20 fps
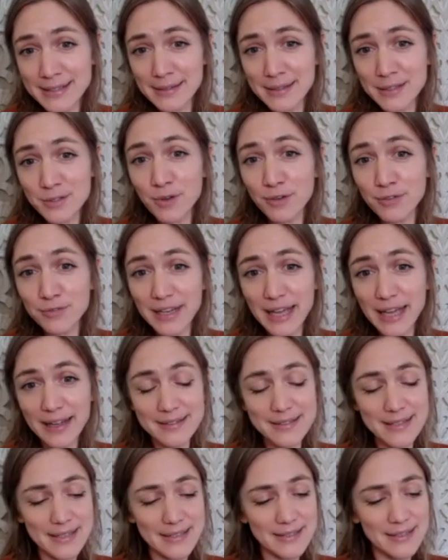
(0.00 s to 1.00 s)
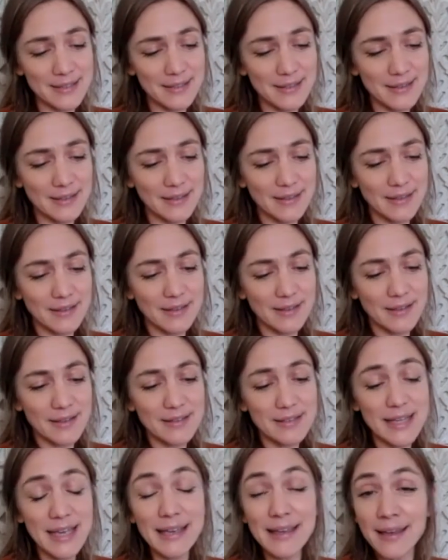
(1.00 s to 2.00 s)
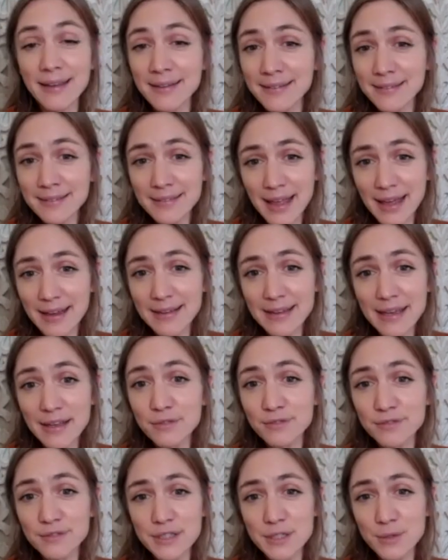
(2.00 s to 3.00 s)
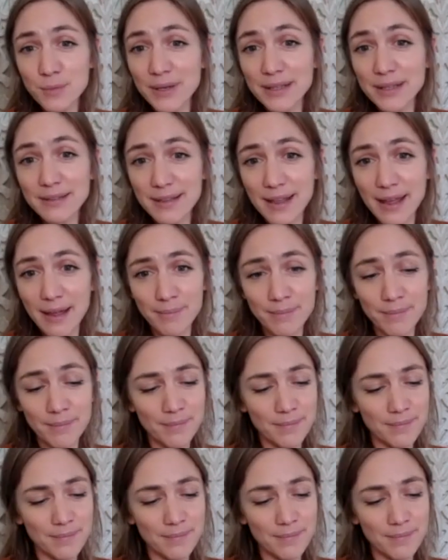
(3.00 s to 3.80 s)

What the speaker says: is reflected, taking their gifts with them.